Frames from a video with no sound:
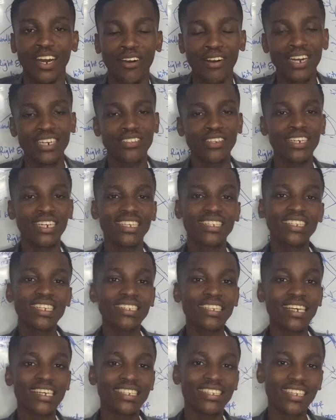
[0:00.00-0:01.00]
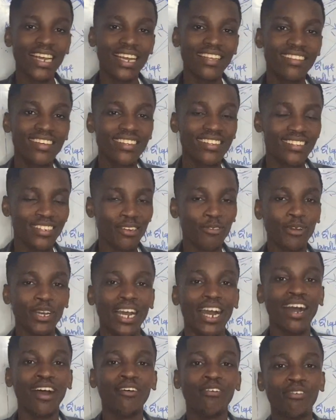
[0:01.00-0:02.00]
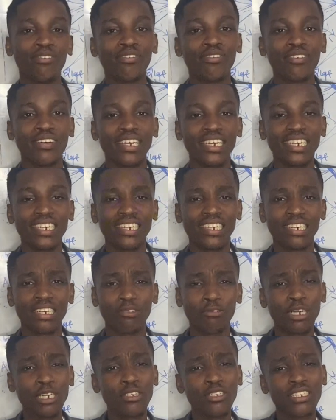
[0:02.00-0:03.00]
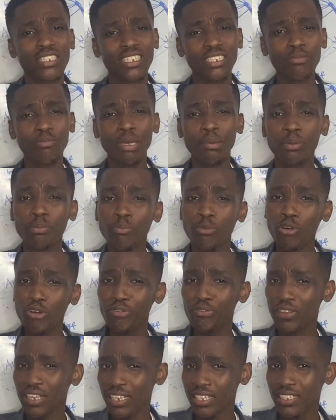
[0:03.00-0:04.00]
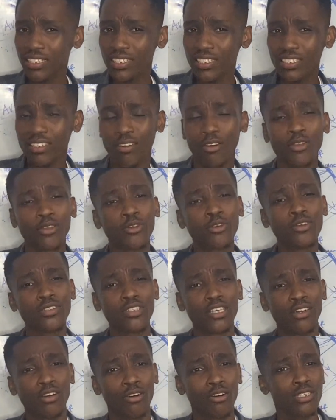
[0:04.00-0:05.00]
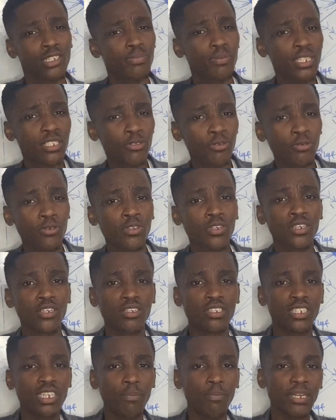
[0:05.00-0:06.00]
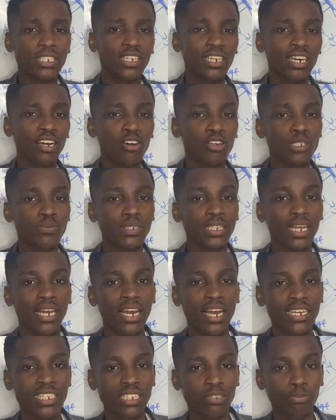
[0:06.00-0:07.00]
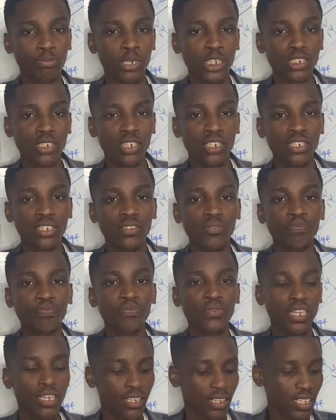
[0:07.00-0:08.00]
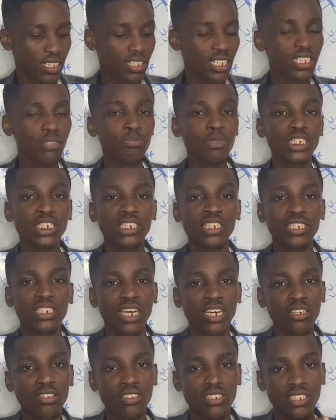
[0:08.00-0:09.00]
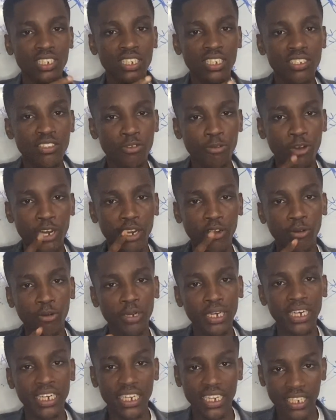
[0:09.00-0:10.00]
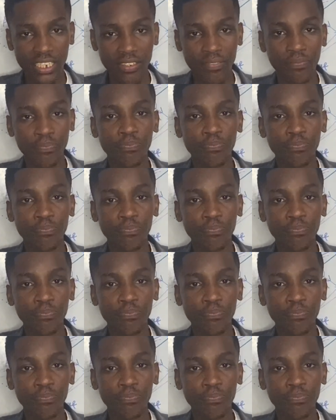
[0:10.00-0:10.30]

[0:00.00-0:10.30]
All right, so there's this exciting thing we have when you see maybe movies or you go to a hospital, you see a particular hospitalized patient. There's this machine that you see it's recording